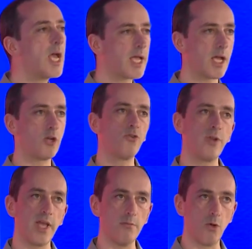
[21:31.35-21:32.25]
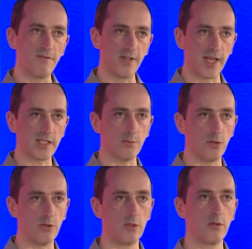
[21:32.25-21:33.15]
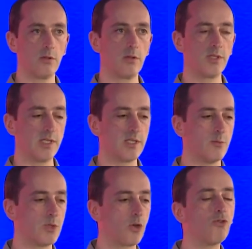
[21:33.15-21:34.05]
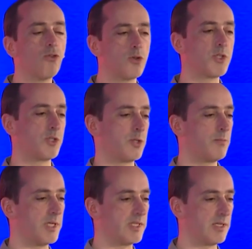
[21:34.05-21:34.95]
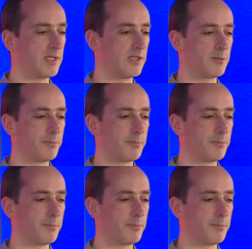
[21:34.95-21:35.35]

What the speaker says: can create more flexible systems across businesses.